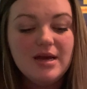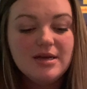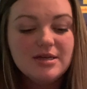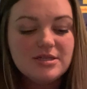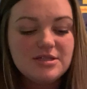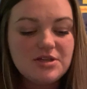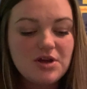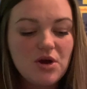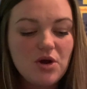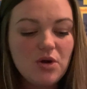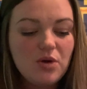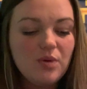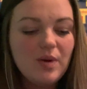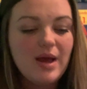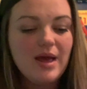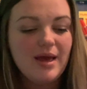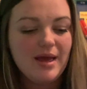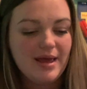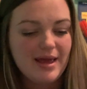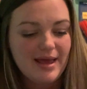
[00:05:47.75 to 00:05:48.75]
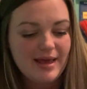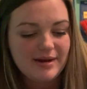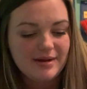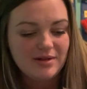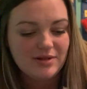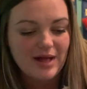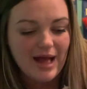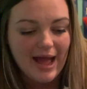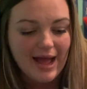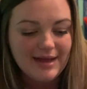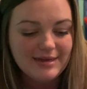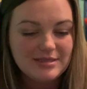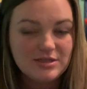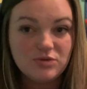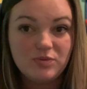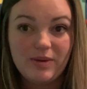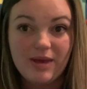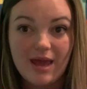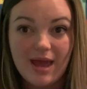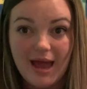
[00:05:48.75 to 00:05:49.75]
So in
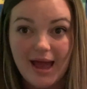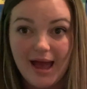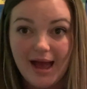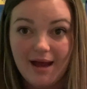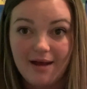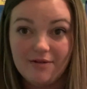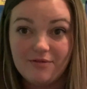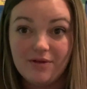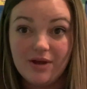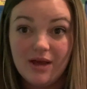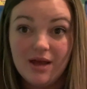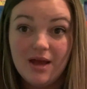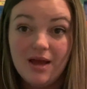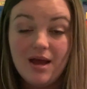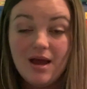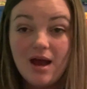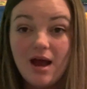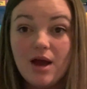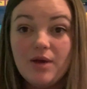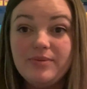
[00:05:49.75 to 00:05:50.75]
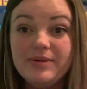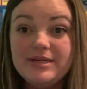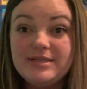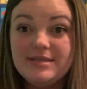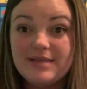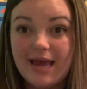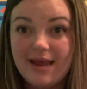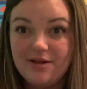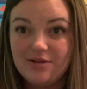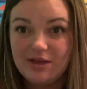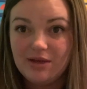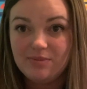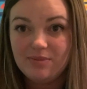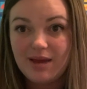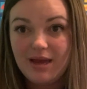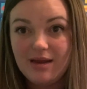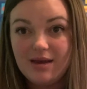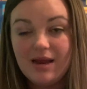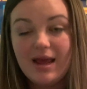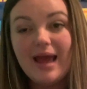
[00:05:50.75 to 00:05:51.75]
class, we have a recycling
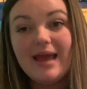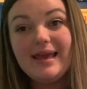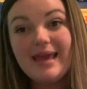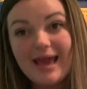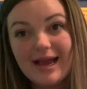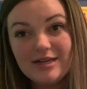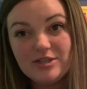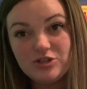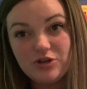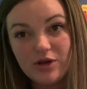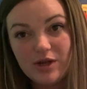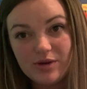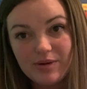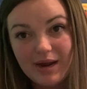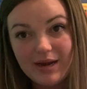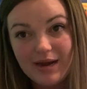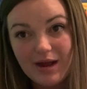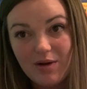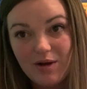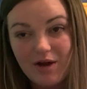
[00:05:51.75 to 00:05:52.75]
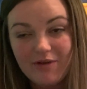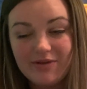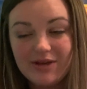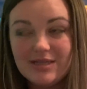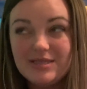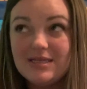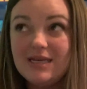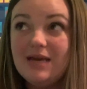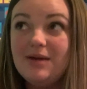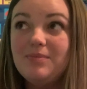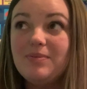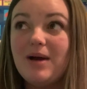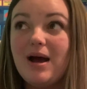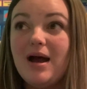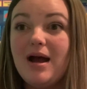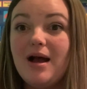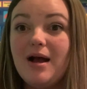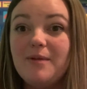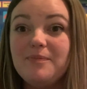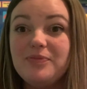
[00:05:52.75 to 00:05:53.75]
bin. I can't show you right now, obviously,
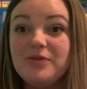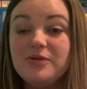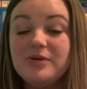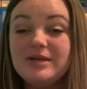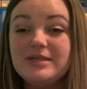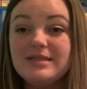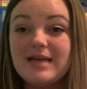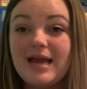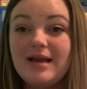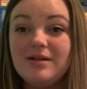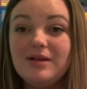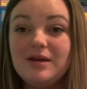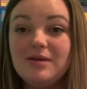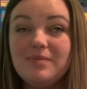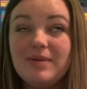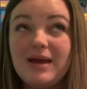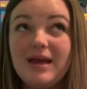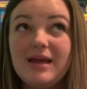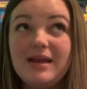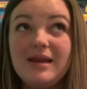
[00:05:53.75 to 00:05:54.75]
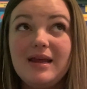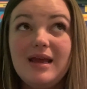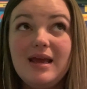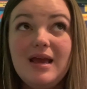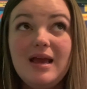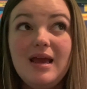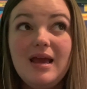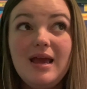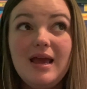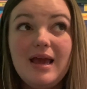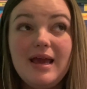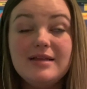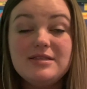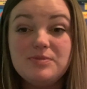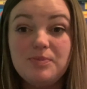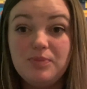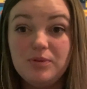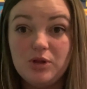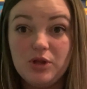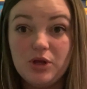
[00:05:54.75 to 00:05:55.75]
but the recycling bin,
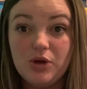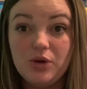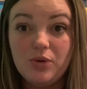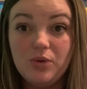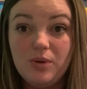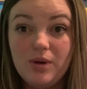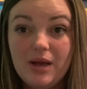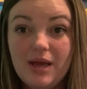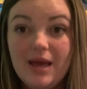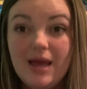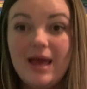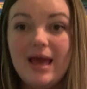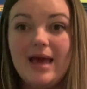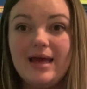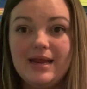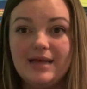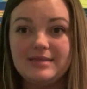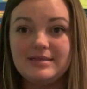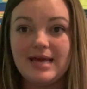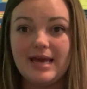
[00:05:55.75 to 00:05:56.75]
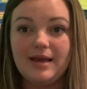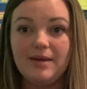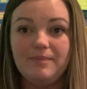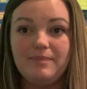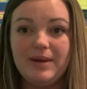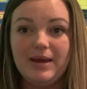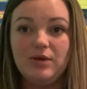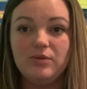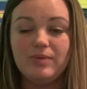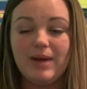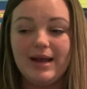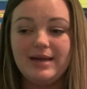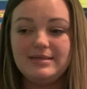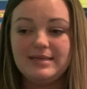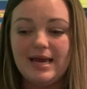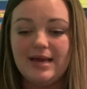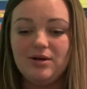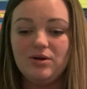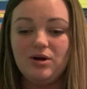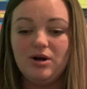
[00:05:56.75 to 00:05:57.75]
it's blue and it's like a big
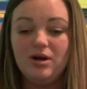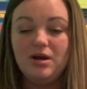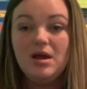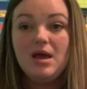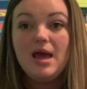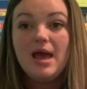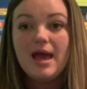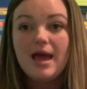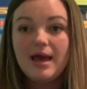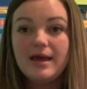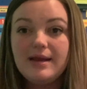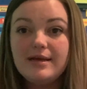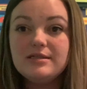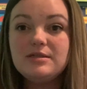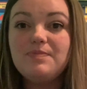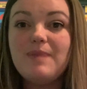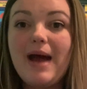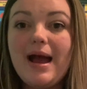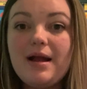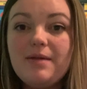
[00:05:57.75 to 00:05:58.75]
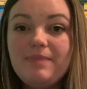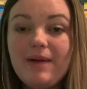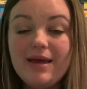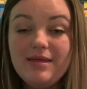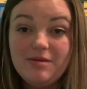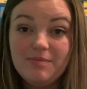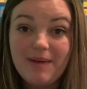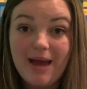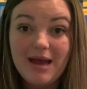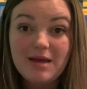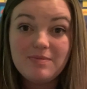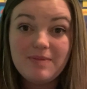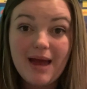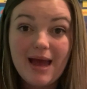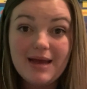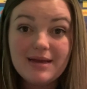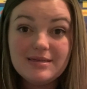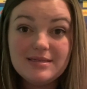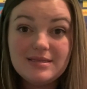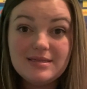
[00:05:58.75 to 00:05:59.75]
rectangle and it's back by the
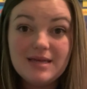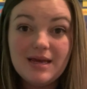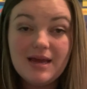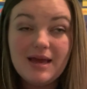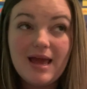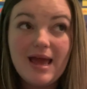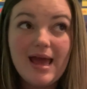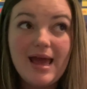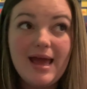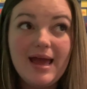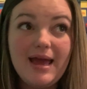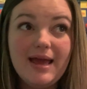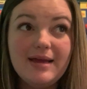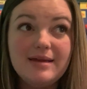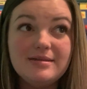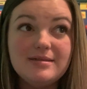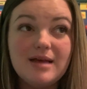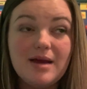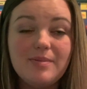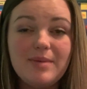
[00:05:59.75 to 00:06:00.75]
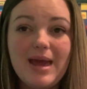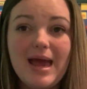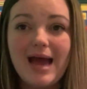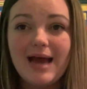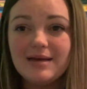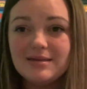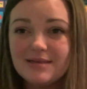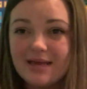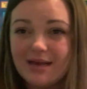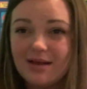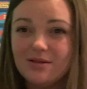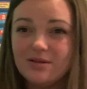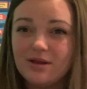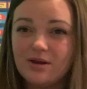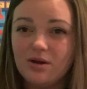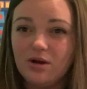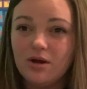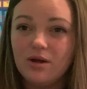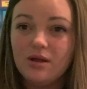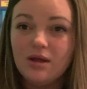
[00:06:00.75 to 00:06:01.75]
backpacks. And it has like a
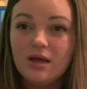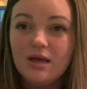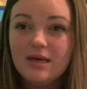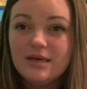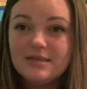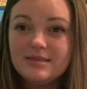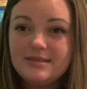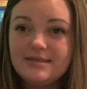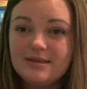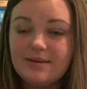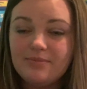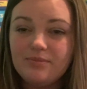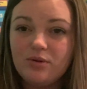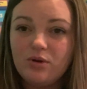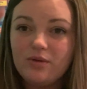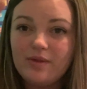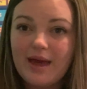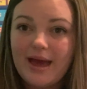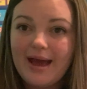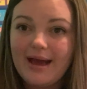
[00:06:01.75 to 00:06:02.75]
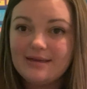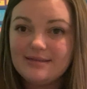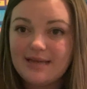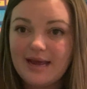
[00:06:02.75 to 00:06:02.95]
little symbol that has